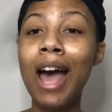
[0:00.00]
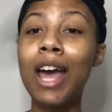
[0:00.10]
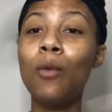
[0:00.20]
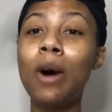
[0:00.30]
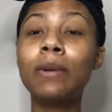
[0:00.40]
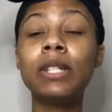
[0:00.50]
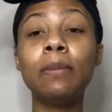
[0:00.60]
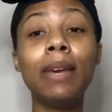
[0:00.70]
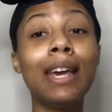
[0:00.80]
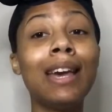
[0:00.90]
and welcome to
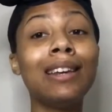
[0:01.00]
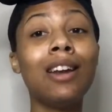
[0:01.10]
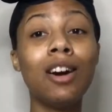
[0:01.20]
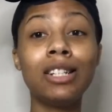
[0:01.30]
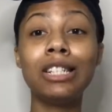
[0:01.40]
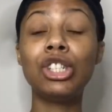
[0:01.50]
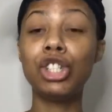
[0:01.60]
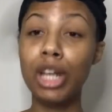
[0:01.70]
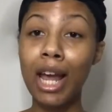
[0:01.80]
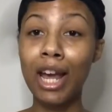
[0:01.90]
me and Nonda's
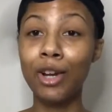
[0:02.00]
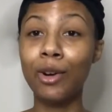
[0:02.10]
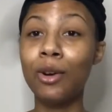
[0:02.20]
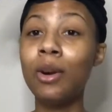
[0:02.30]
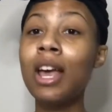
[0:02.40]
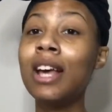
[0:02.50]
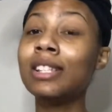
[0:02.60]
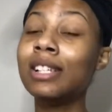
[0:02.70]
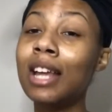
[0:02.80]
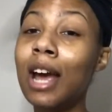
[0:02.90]
channel.
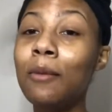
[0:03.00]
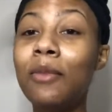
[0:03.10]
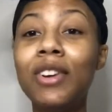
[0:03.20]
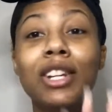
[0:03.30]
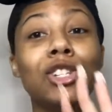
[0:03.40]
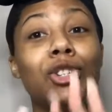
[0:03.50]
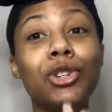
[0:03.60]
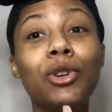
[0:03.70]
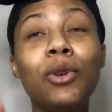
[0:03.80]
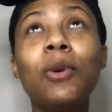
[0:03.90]
Today I'm finna
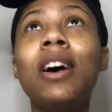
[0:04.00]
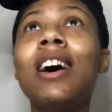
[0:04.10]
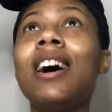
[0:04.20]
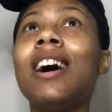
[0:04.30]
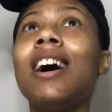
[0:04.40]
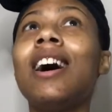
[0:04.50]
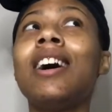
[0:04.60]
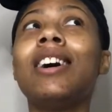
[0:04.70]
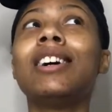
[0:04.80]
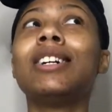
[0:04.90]
do
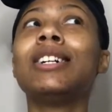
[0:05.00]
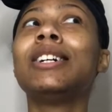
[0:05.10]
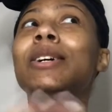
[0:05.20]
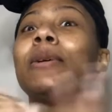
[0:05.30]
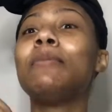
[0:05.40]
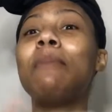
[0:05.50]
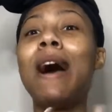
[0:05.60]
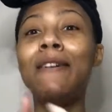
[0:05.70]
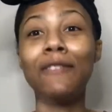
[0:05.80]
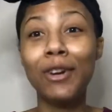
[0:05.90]

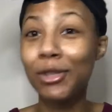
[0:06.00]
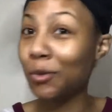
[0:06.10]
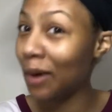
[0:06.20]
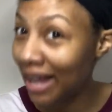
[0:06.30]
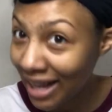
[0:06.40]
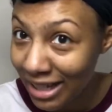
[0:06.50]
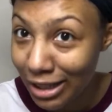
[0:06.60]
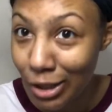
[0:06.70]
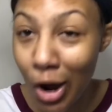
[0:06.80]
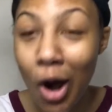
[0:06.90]
my first wig
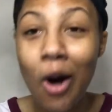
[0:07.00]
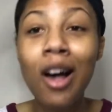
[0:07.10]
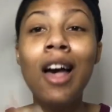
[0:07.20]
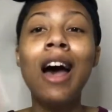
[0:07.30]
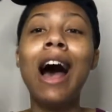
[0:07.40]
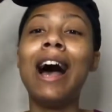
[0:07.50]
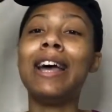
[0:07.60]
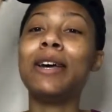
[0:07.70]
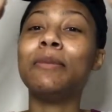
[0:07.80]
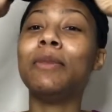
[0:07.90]
install. I
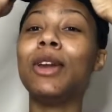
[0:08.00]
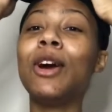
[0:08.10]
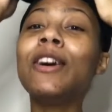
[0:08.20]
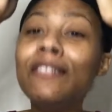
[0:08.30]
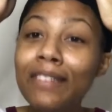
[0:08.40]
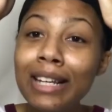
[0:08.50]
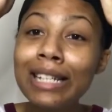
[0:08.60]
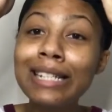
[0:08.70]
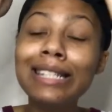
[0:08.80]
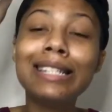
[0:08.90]
am
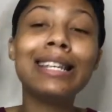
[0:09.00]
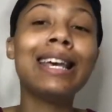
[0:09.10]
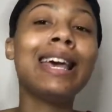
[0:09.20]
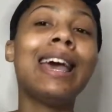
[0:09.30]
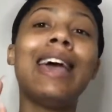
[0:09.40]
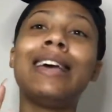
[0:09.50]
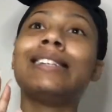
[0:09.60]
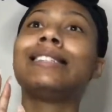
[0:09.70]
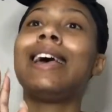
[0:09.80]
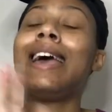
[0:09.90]
nervous
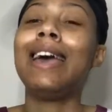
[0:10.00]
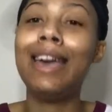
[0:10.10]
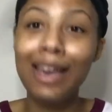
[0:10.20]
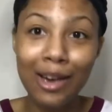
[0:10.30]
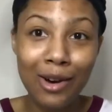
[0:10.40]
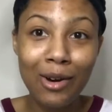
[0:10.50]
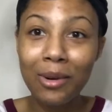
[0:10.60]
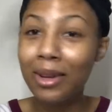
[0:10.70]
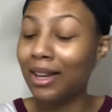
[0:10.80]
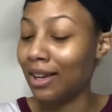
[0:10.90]
as hell.
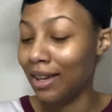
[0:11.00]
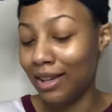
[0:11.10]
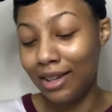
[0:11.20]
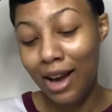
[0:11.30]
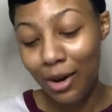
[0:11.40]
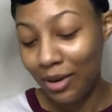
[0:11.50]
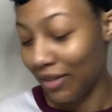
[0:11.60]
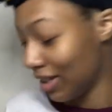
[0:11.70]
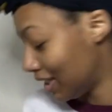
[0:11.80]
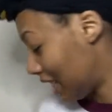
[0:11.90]
Y'all don't even
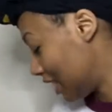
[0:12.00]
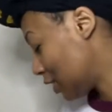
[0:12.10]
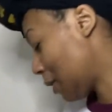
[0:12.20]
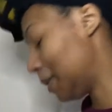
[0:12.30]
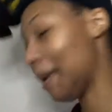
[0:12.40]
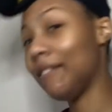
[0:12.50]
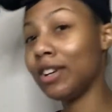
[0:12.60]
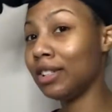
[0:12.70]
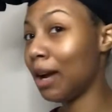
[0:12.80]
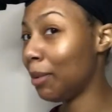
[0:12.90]
understand, this is gonna be my
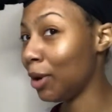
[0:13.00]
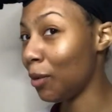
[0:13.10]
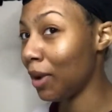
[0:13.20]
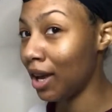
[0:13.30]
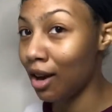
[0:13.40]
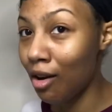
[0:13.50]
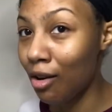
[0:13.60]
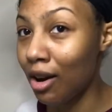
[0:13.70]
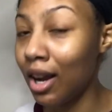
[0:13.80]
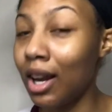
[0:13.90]
first time putting a wig
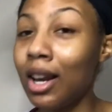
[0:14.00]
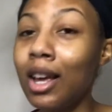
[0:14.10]
on,